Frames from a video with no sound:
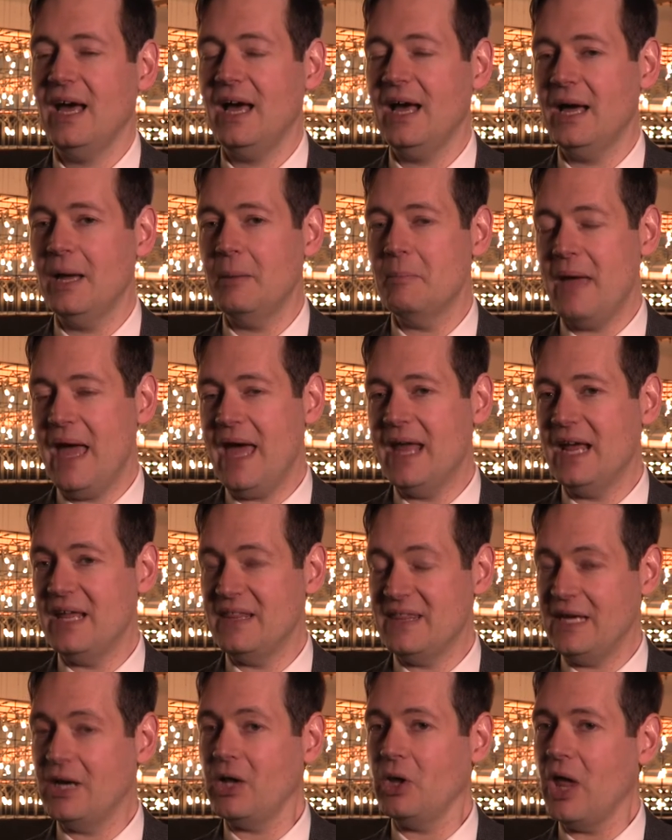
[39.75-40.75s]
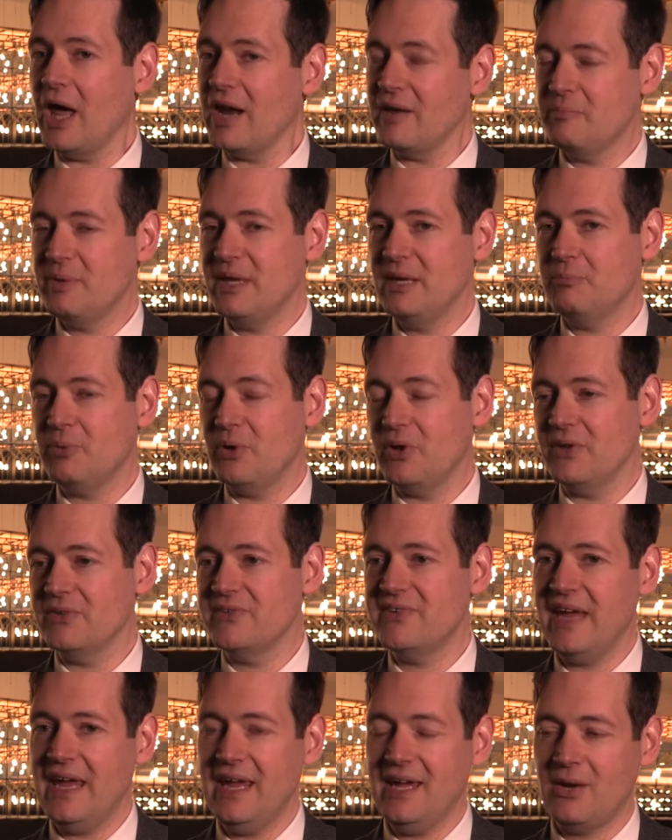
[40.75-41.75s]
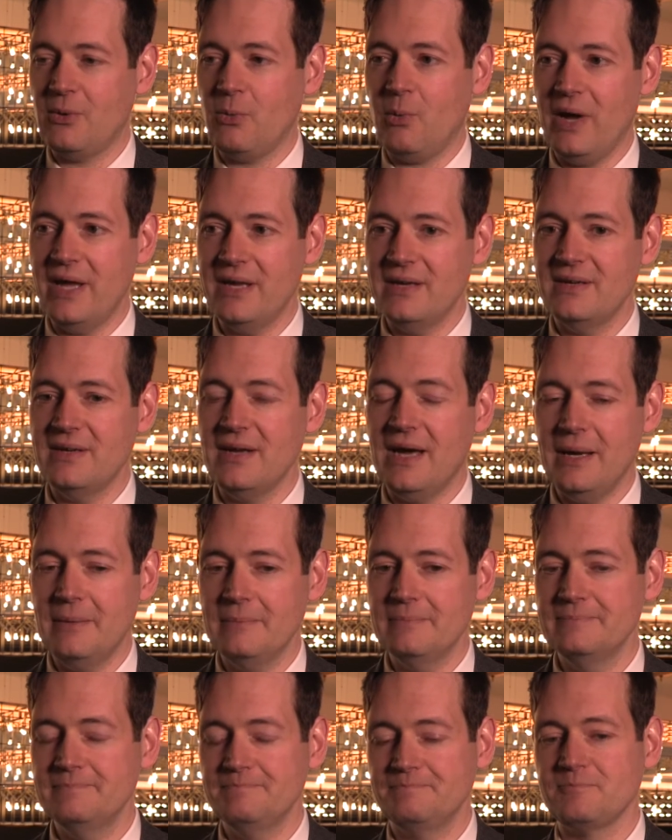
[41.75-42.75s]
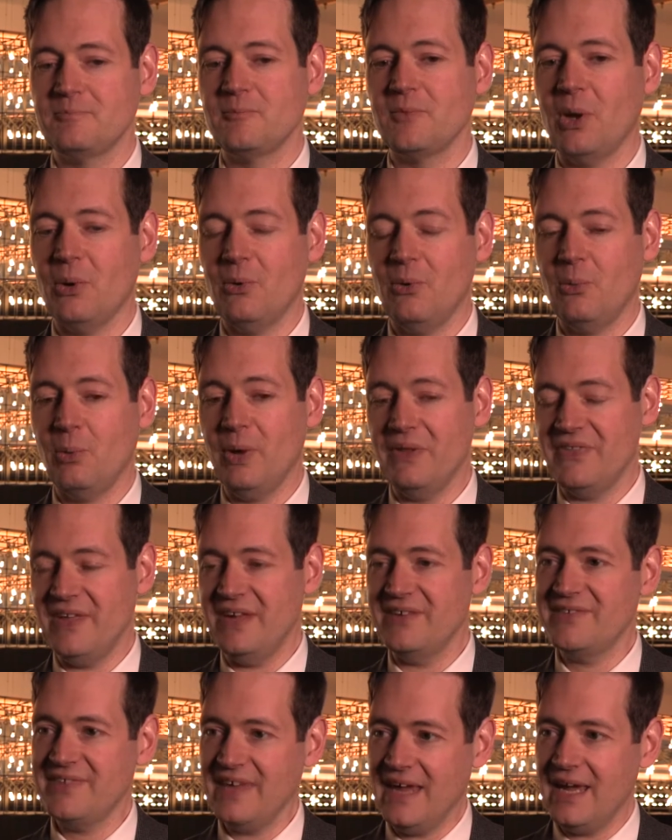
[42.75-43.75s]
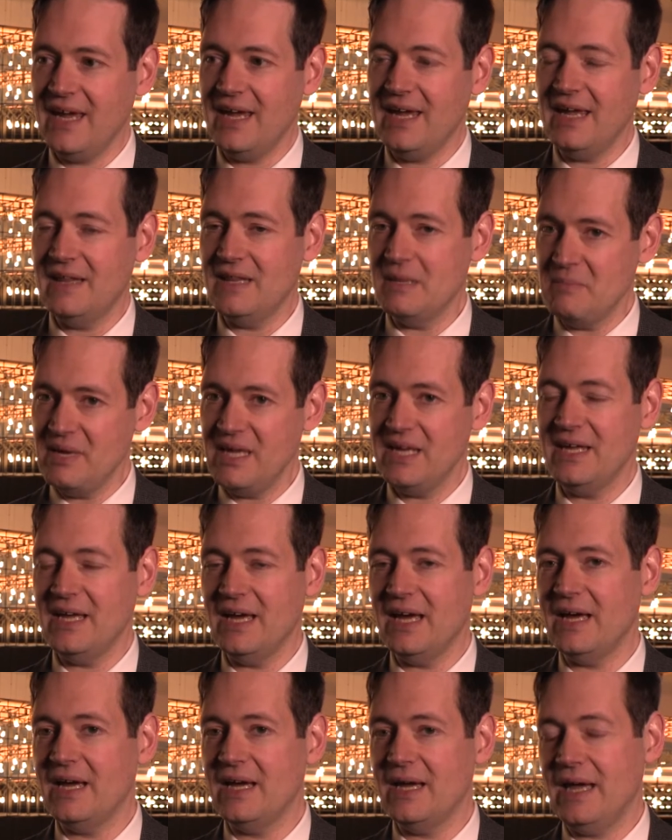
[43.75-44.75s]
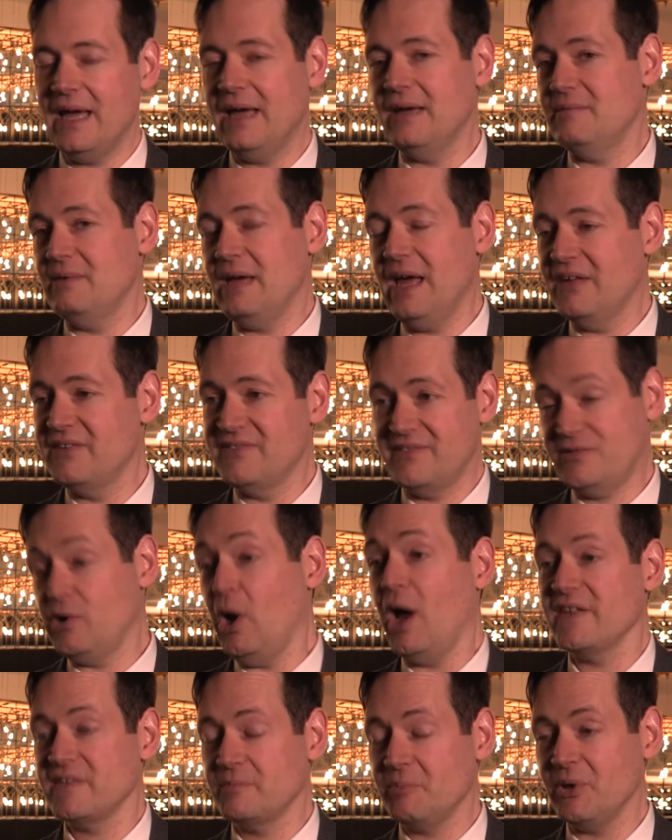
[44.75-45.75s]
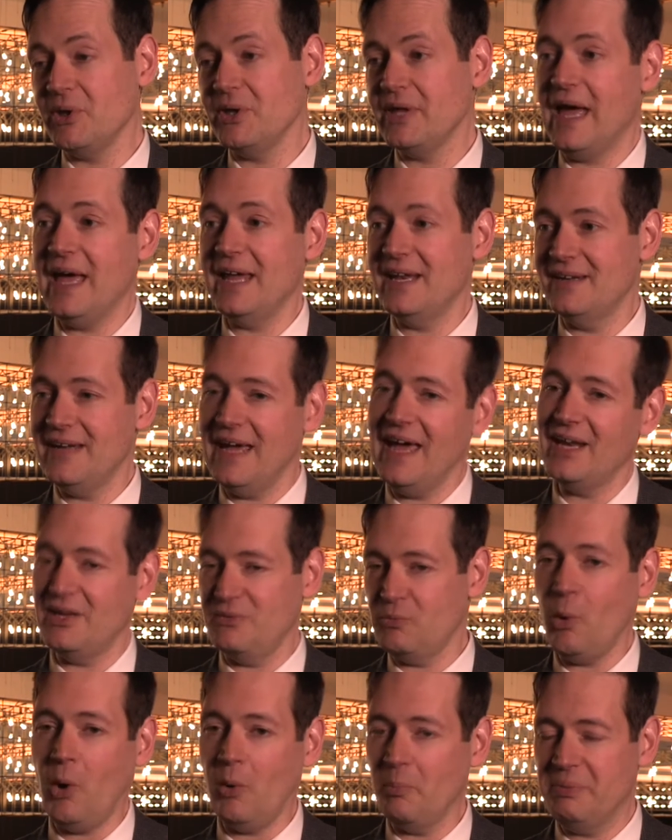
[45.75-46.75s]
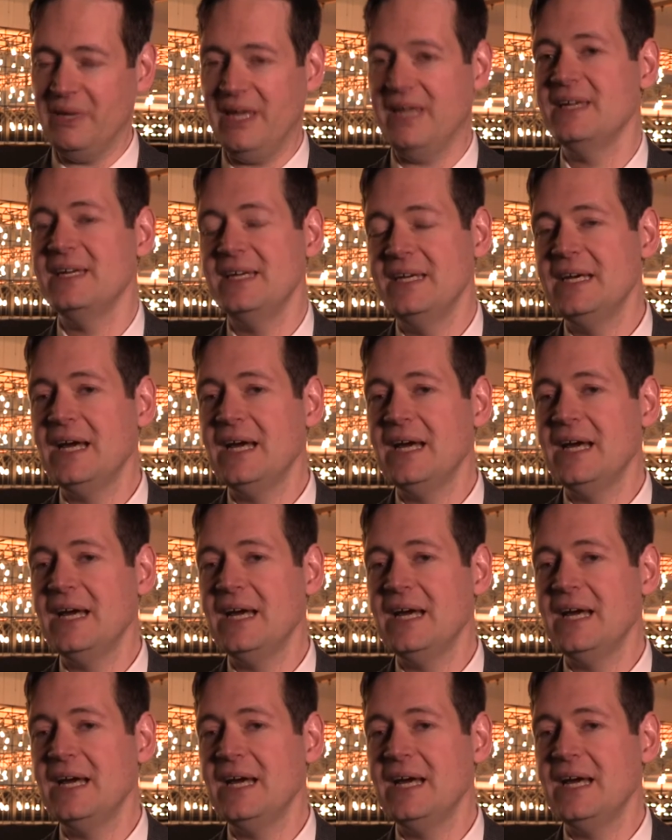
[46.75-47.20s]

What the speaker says: And I think a lot of people take what they say in the media as gospel, and it won't be.